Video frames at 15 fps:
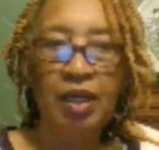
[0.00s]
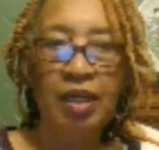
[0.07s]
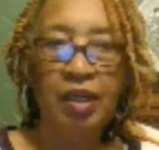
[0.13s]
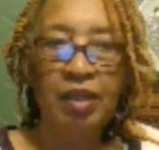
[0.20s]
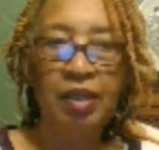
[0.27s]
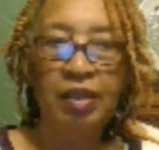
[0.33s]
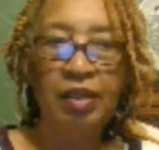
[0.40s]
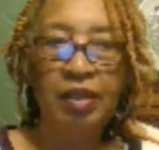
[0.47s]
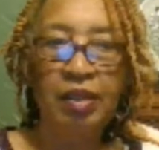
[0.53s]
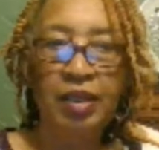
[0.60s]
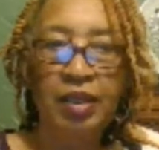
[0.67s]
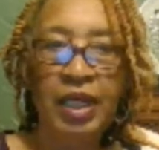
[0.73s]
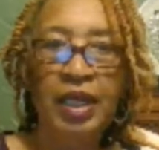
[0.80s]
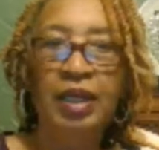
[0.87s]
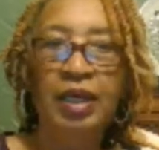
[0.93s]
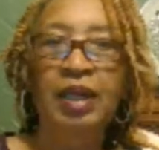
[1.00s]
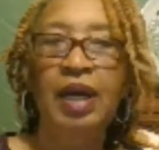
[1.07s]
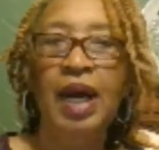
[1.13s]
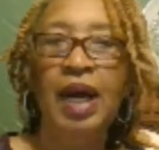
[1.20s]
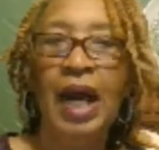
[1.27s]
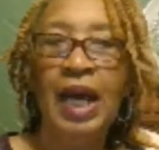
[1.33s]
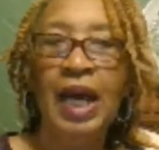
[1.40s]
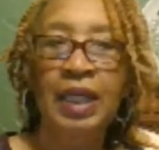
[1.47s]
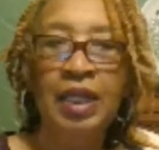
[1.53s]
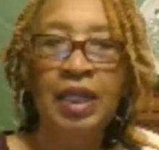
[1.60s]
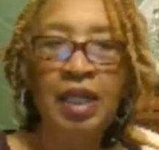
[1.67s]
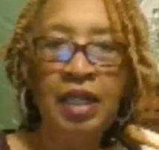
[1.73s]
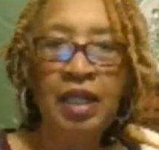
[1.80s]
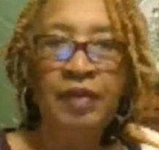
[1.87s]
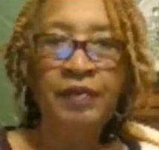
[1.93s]
yeah, I love
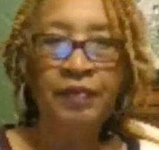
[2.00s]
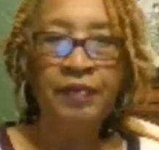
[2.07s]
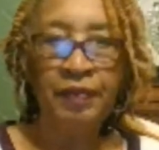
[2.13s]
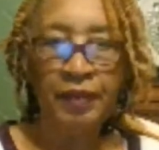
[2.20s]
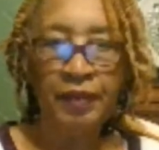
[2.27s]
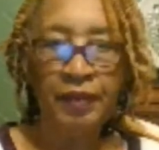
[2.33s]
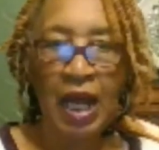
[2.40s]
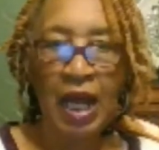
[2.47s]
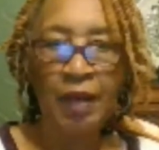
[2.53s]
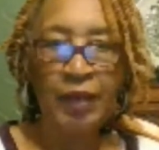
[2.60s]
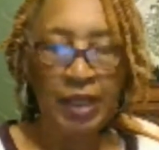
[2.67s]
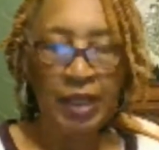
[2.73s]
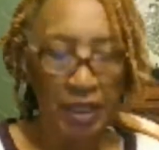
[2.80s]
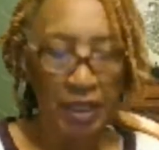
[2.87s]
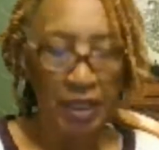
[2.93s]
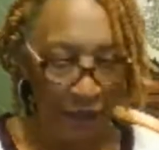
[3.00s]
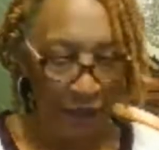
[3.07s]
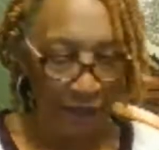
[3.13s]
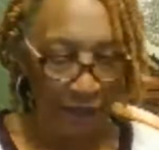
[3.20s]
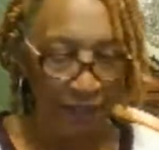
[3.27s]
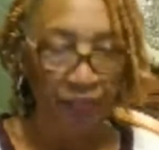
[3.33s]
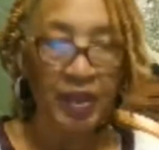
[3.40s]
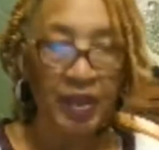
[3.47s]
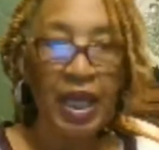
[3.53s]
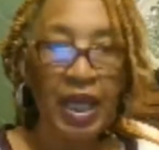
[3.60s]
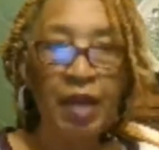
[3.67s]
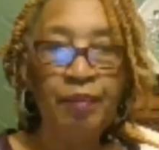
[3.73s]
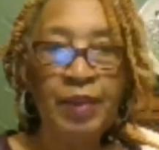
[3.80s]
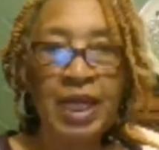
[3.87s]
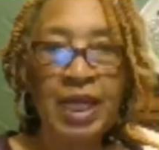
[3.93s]
comedies and
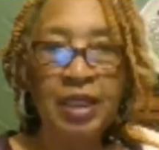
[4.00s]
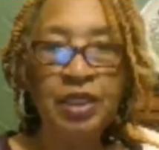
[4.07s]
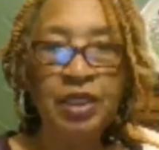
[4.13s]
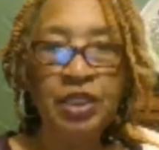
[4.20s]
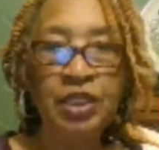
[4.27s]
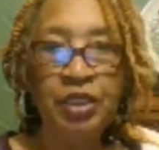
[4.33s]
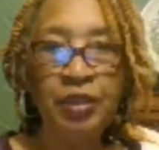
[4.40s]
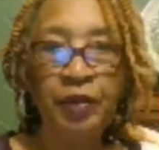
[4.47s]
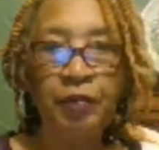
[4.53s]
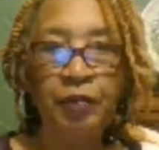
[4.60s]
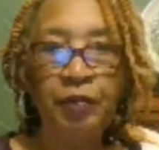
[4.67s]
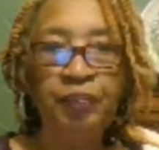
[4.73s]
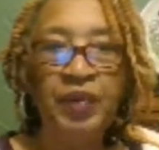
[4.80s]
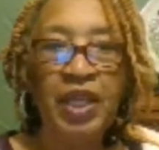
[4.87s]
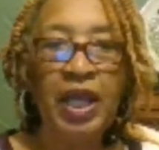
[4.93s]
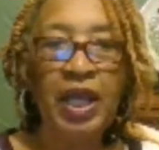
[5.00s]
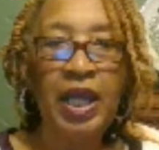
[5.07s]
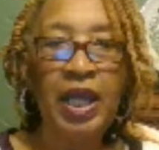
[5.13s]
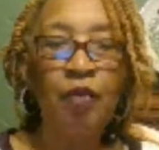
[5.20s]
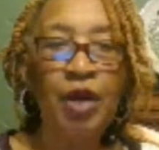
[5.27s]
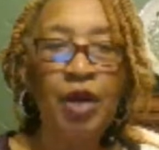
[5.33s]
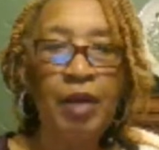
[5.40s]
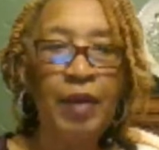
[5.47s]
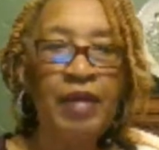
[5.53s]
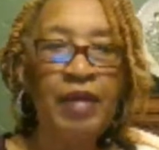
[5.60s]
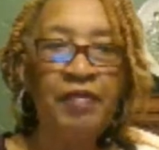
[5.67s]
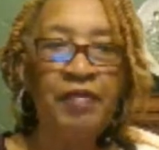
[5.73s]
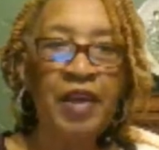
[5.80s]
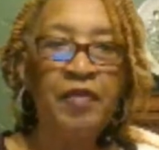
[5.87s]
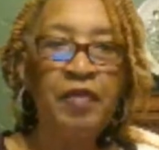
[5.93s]
medical shows. And one of my favorite
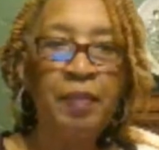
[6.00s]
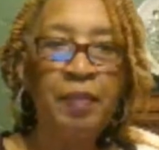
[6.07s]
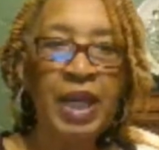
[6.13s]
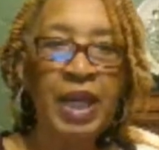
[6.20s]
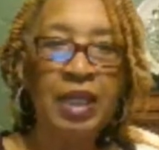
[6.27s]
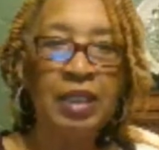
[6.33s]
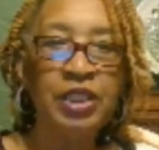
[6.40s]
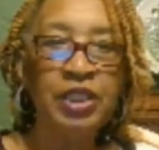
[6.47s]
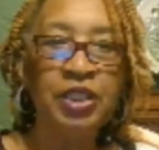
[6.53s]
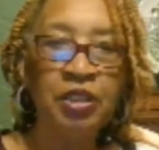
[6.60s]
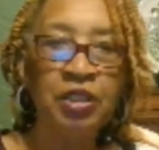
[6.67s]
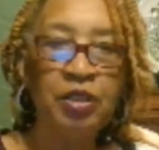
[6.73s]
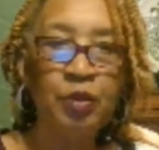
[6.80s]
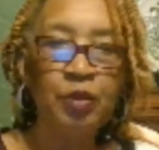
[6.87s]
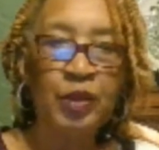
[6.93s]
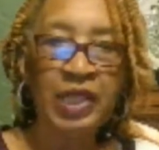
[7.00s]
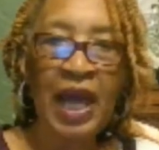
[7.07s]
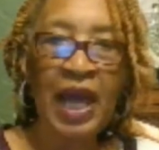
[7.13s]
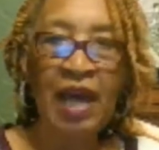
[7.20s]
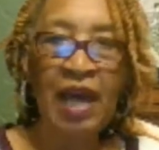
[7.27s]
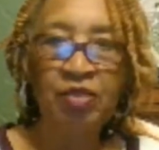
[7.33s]
medical shows was House.